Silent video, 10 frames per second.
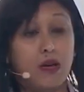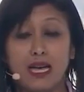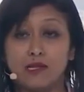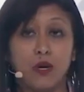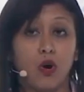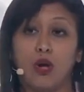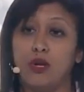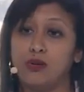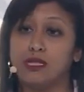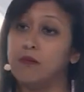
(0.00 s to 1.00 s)
As we all
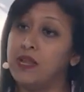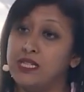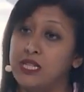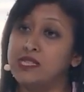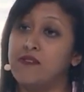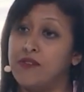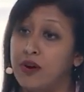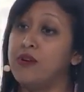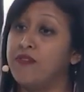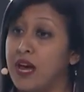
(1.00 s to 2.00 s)
know, supply chains are
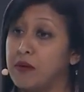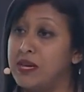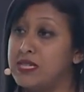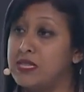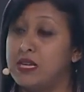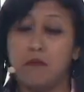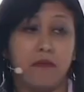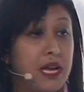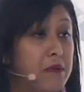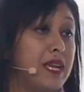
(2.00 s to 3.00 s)
very fragmented. There are
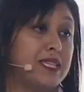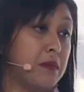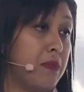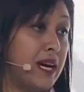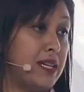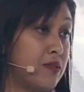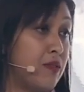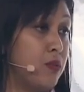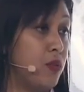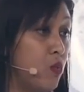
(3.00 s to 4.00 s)
many, many suppliers
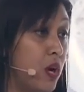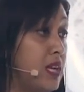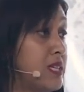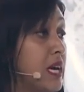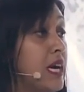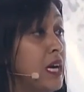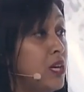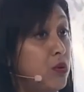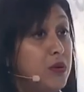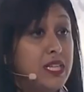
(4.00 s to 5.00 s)
around the world.
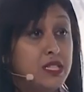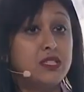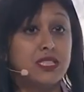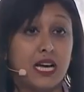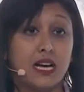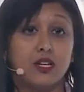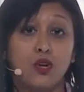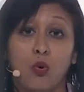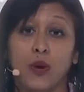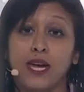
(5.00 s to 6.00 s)
You need to start
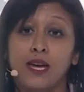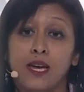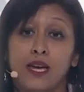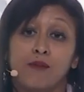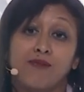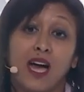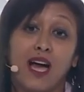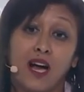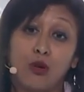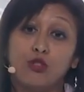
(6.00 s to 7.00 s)
knowing
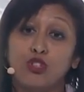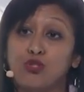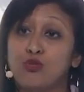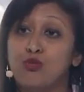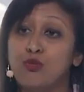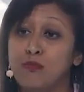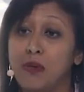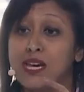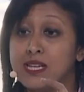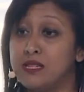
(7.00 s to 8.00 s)
how to
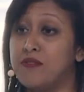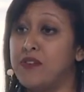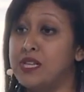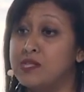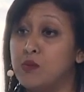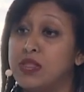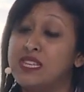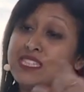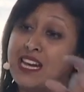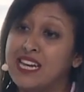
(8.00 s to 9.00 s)
make a difference with the
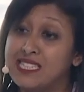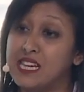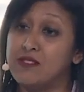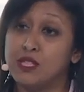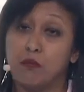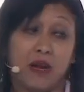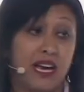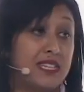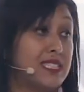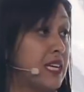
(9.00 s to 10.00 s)
select set of
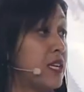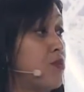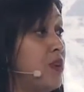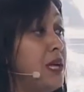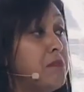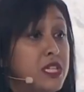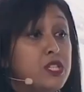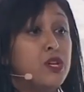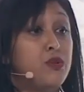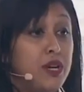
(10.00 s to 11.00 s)
suppliers that are really
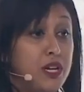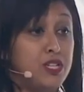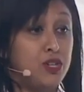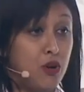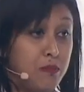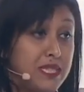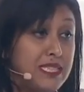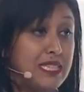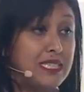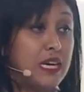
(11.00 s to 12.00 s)
material to your
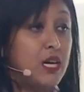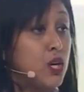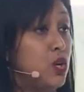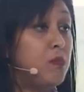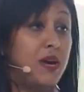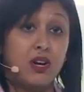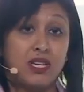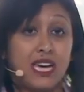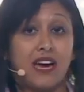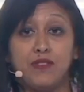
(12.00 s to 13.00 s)
business. You may
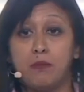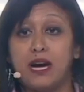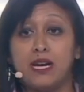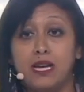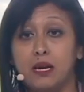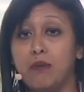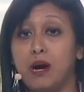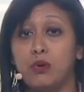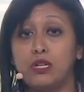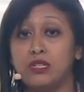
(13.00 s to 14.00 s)
not have the bargaining
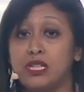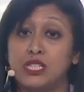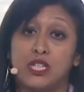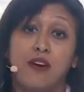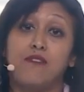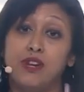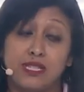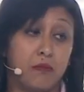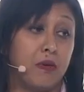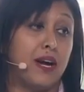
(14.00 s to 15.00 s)
power to touch every
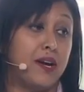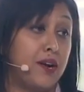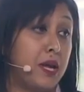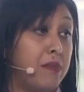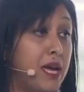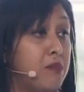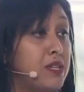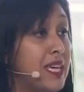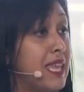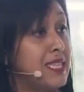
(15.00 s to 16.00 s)
supplier and be able
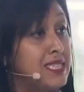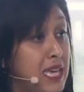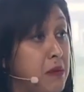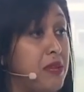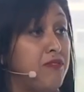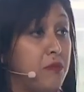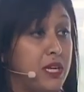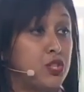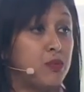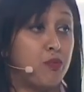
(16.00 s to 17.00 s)
to get the same
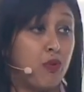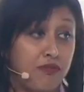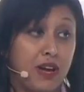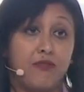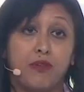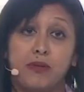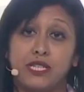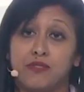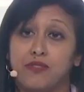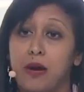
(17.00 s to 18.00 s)
information profile from
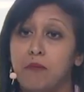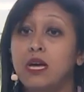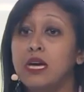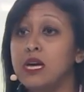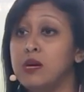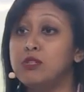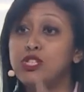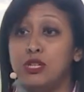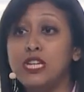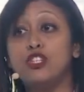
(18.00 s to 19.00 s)
each of them, but
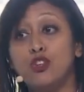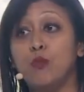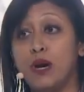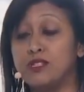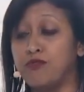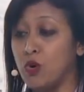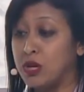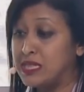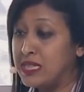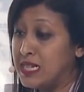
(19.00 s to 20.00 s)
you need to know where to
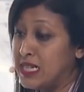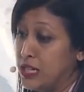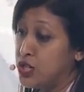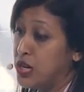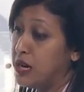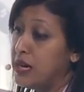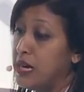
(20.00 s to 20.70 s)
focus the attention.